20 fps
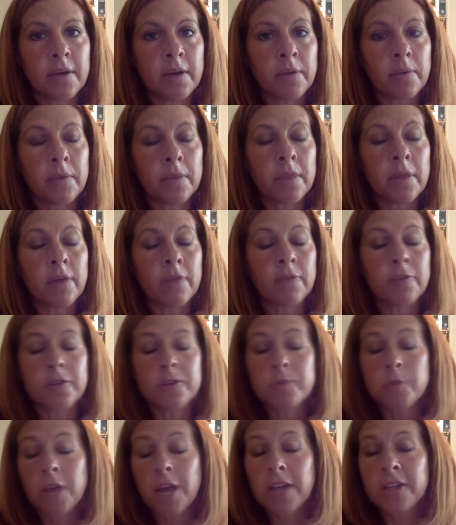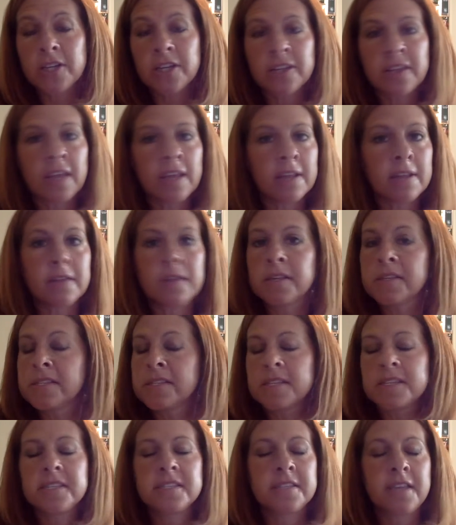with our first project it's
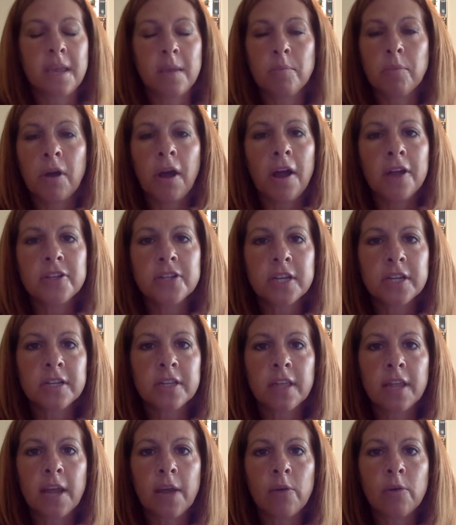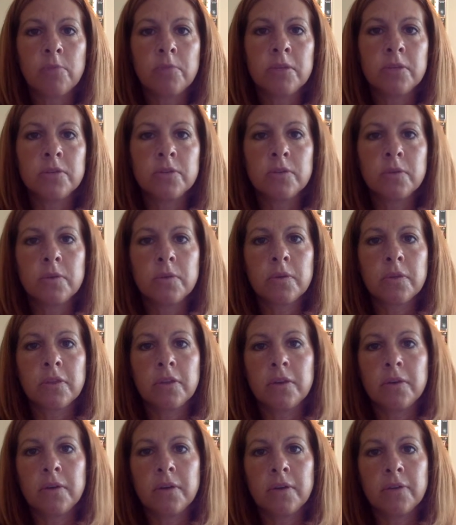the same project that I would be doing with
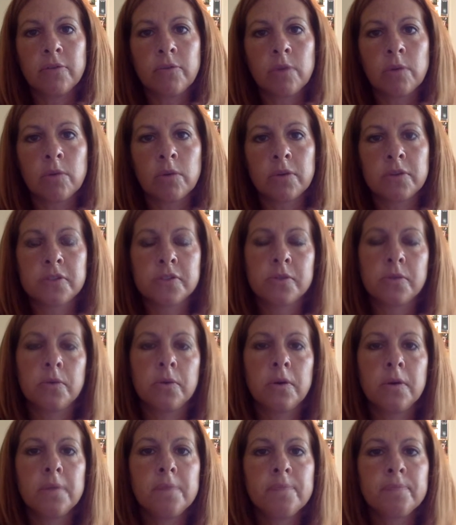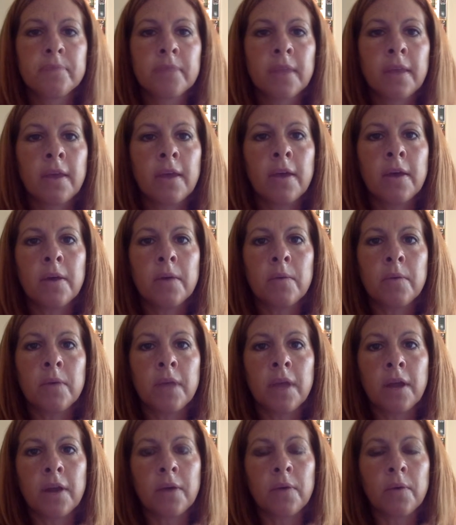you if we were at school. We
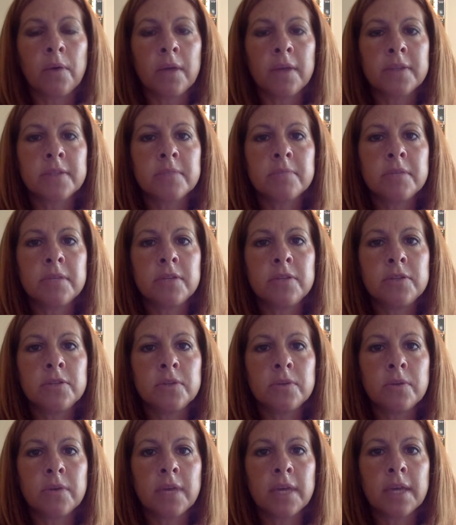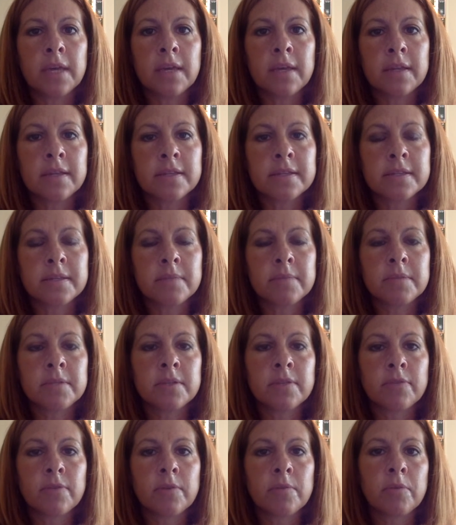are going to be doing some
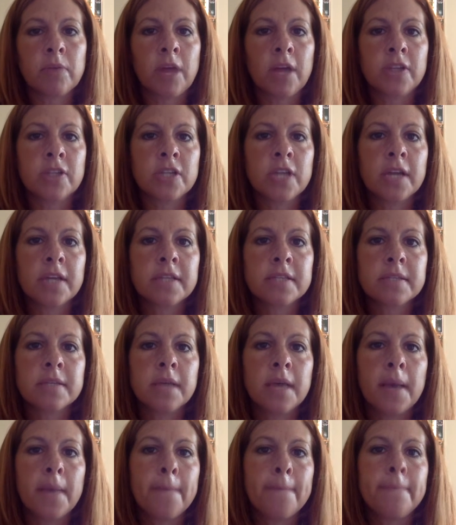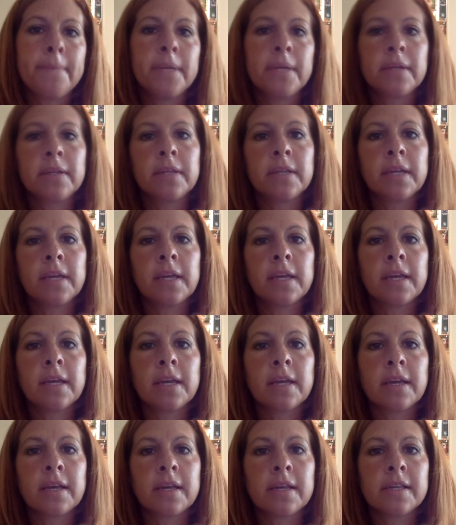different projects, building
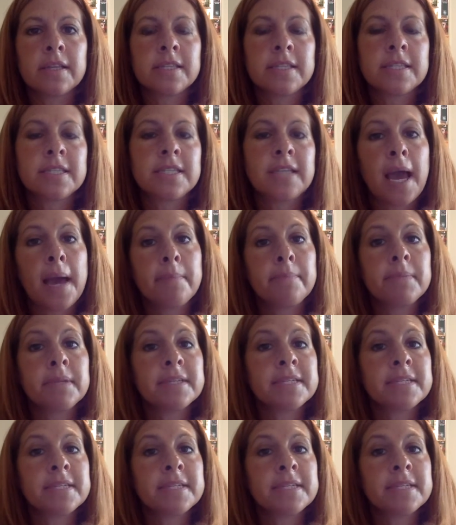STEM